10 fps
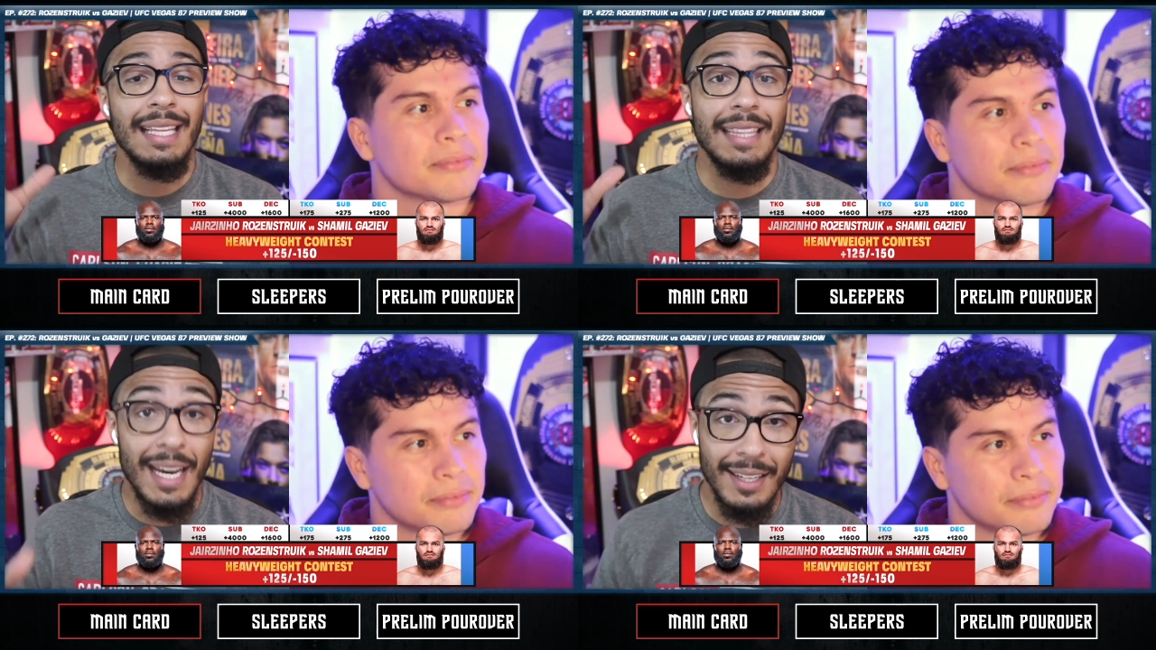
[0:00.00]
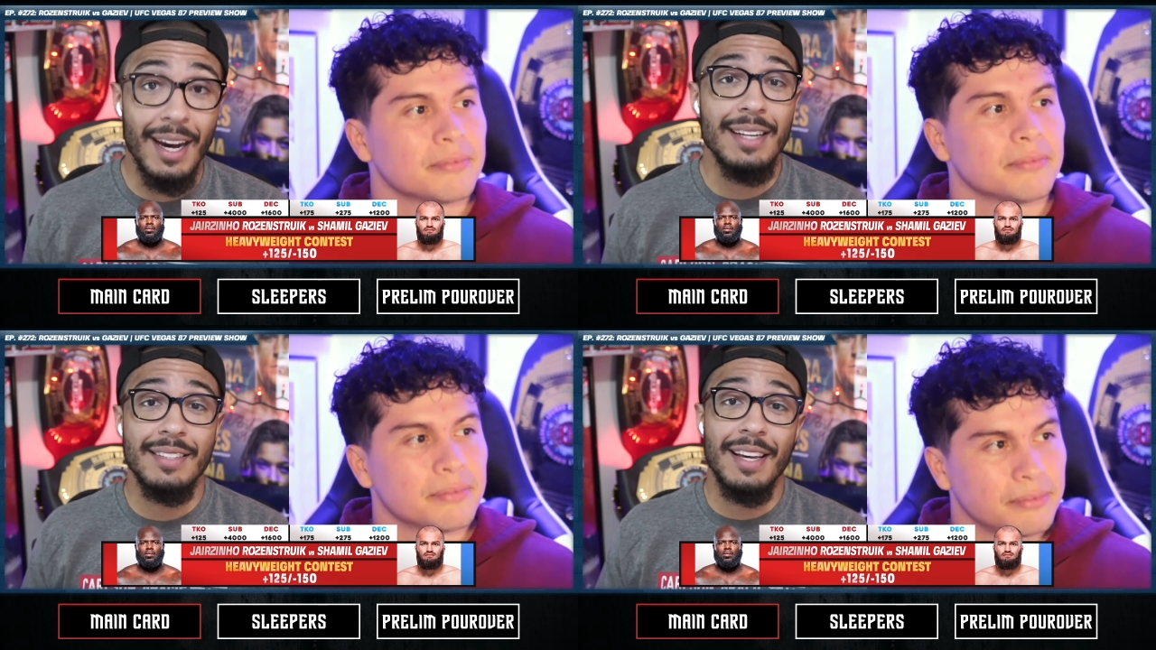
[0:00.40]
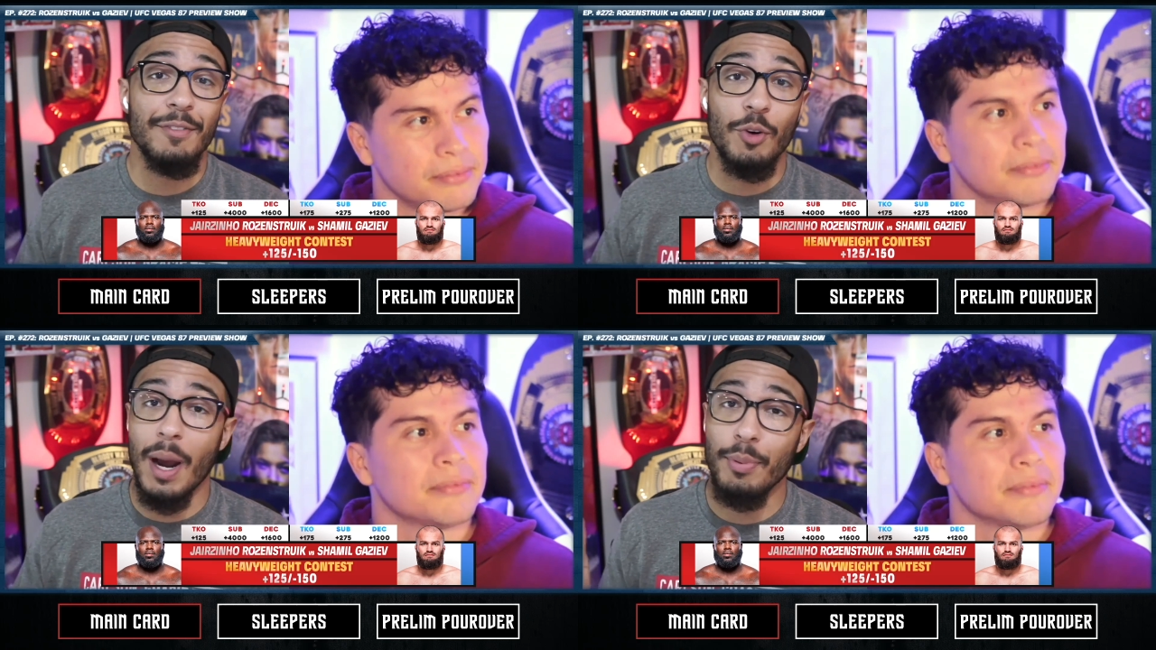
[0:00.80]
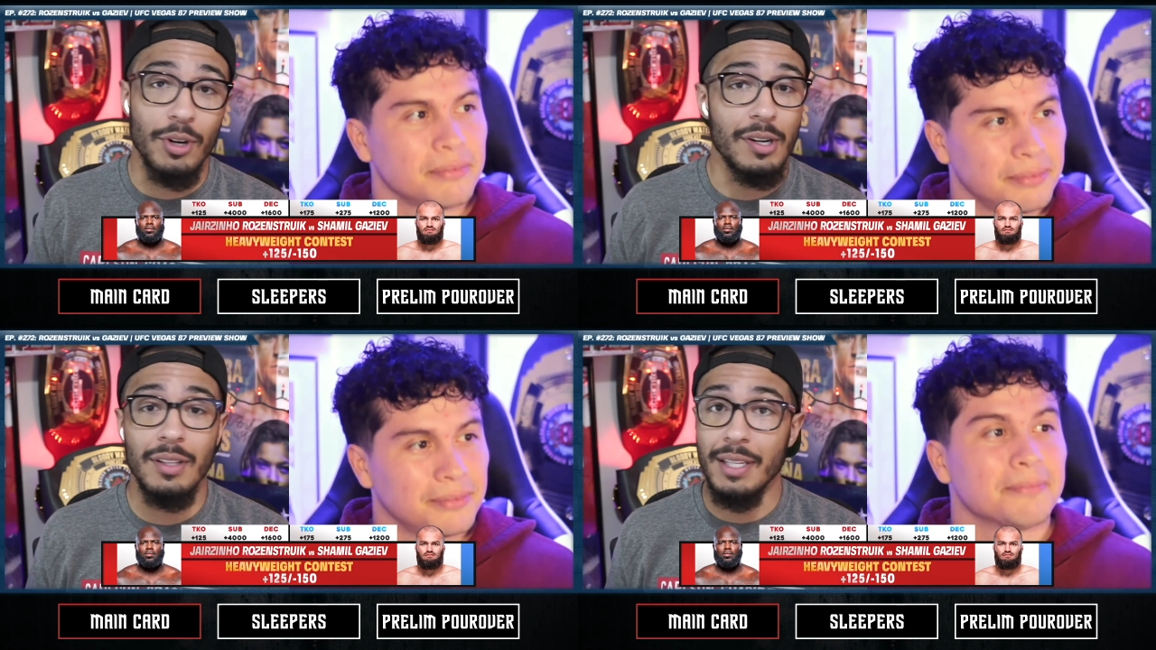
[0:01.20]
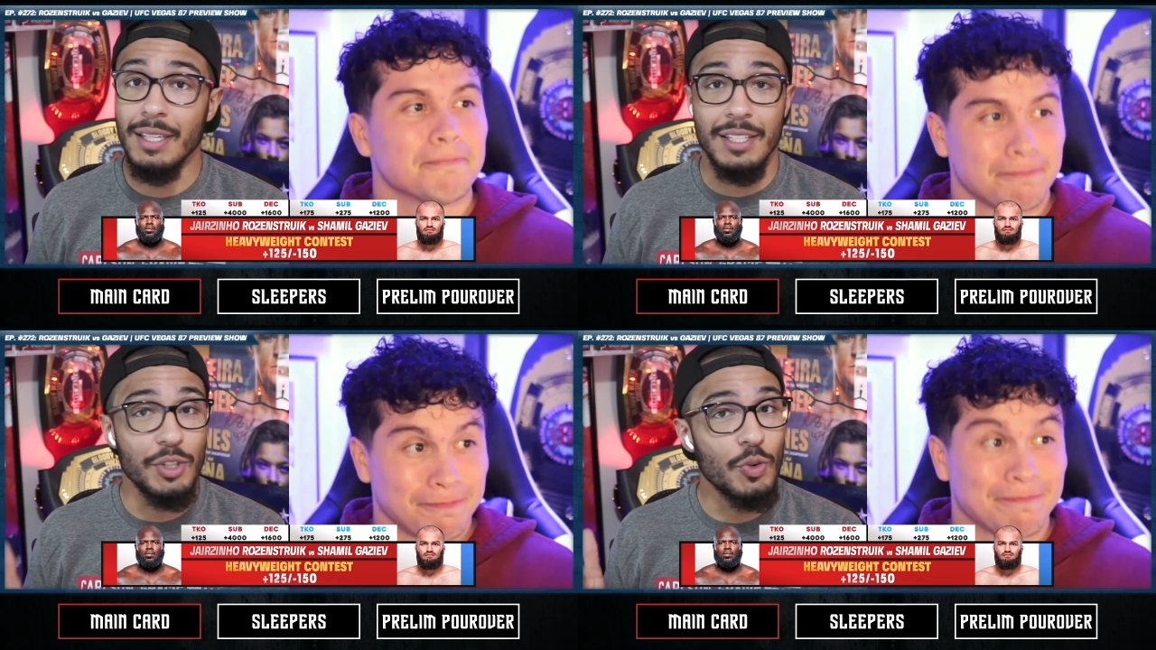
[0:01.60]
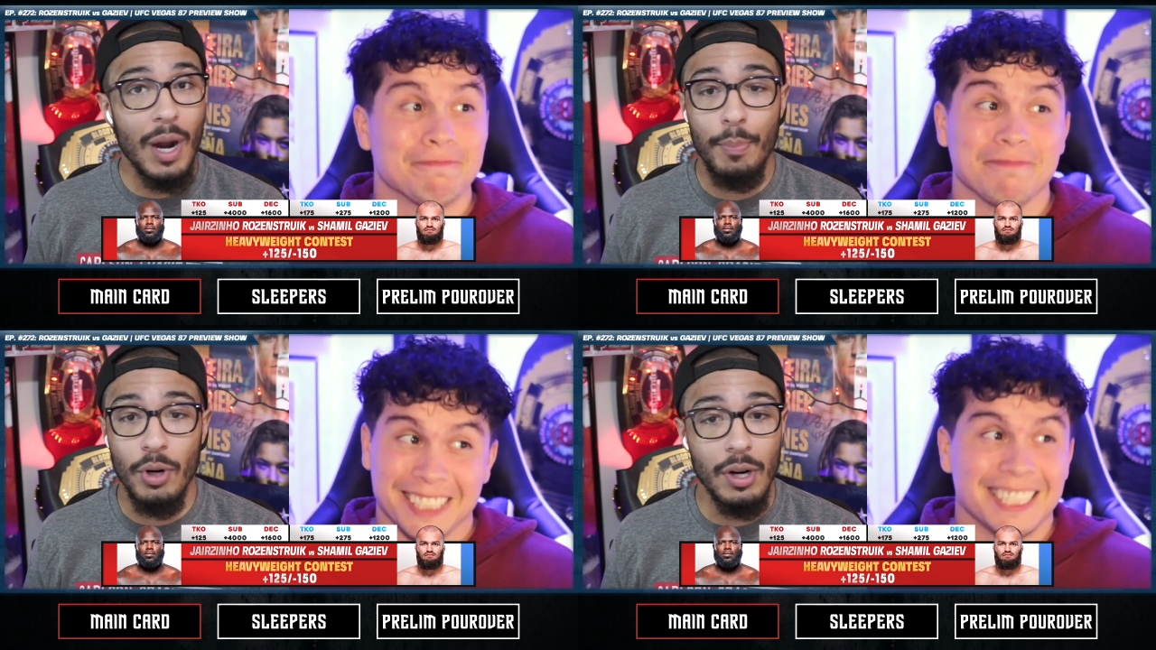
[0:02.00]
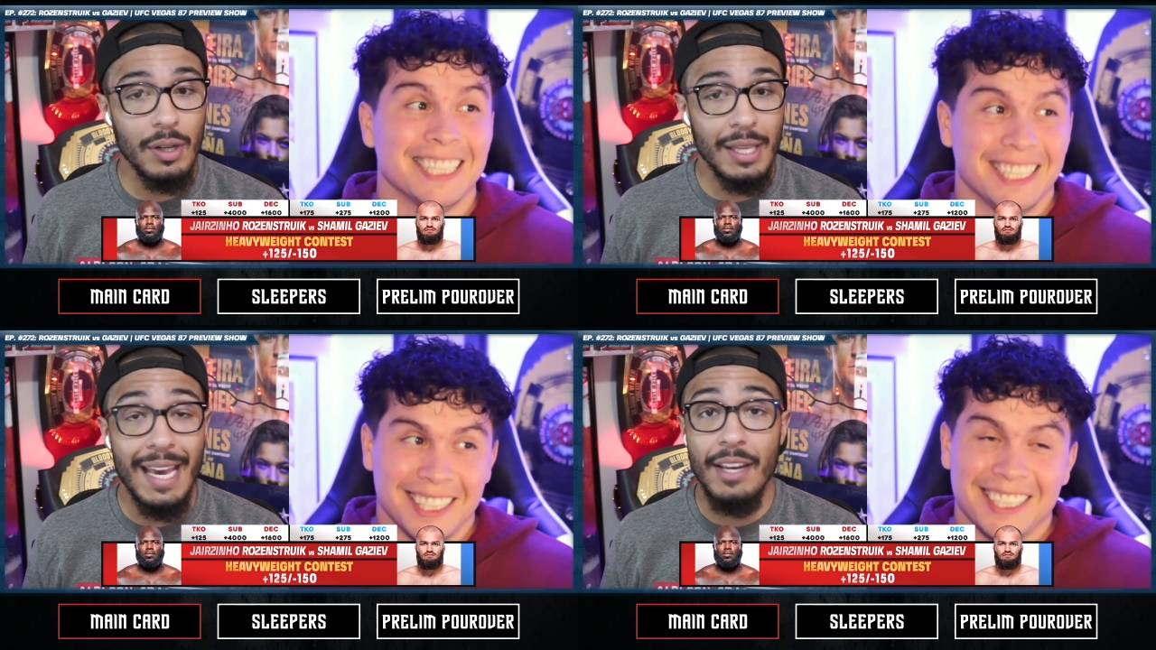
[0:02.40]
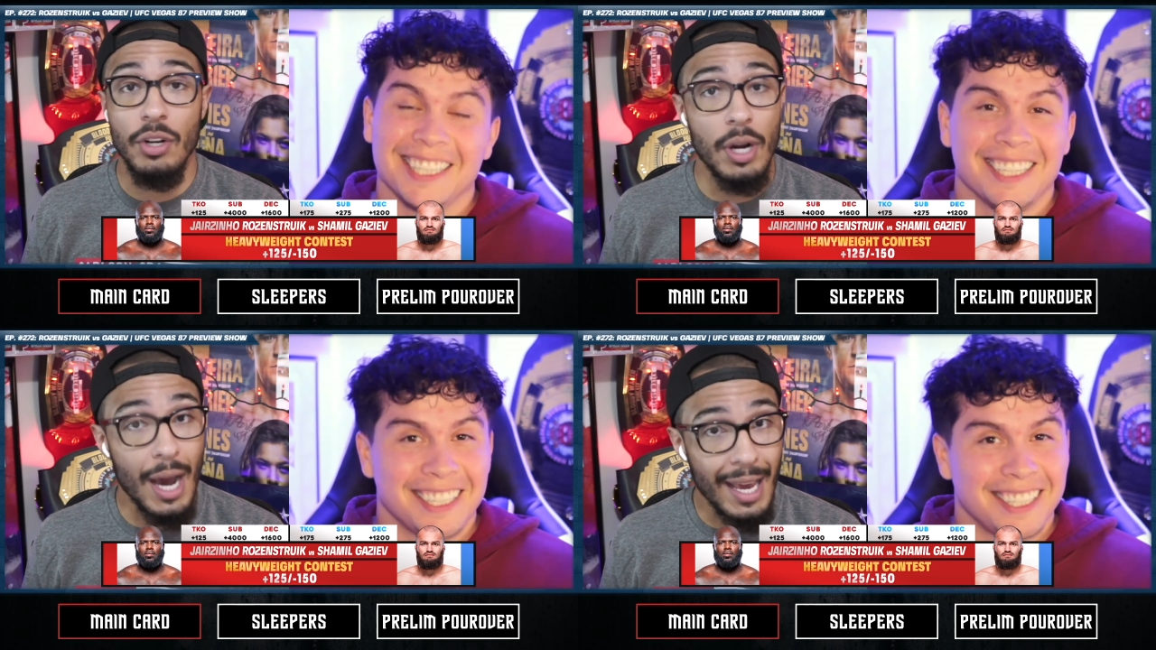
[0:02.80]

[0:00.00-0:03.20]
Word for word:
Speaker 1: let Gaziev grapple early because you grapple early and you're not